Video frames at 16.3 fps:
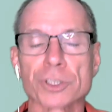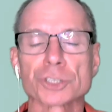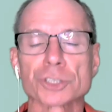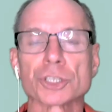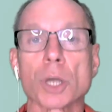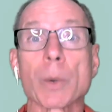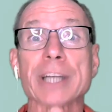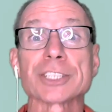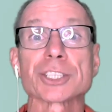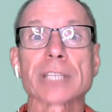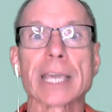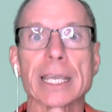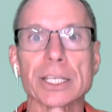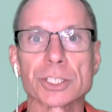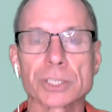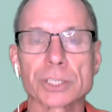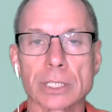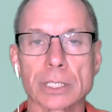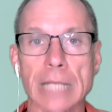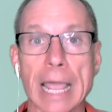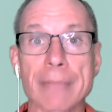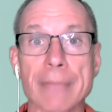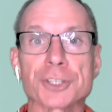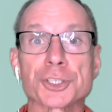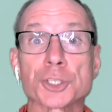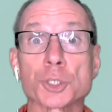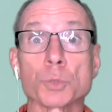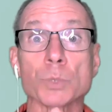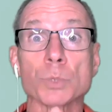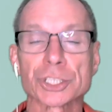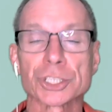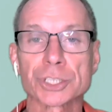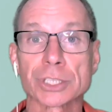There's no education, and the
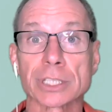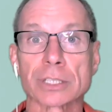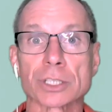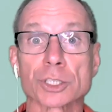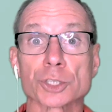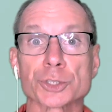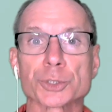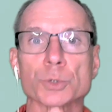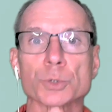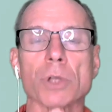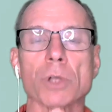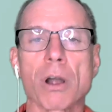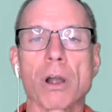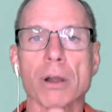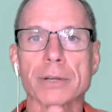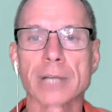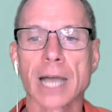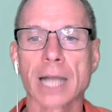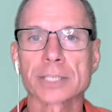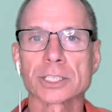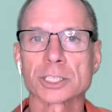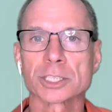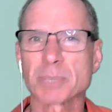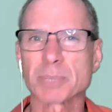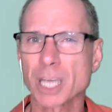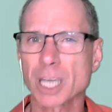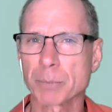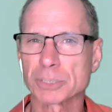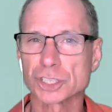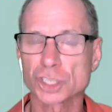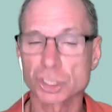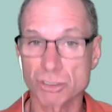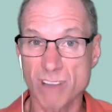tuition at the School of Hard Knocks, it's
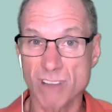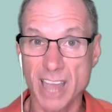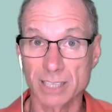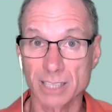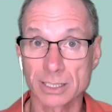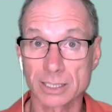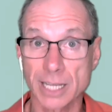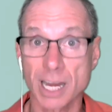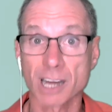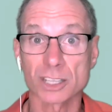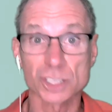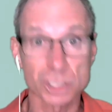becoming trial and error,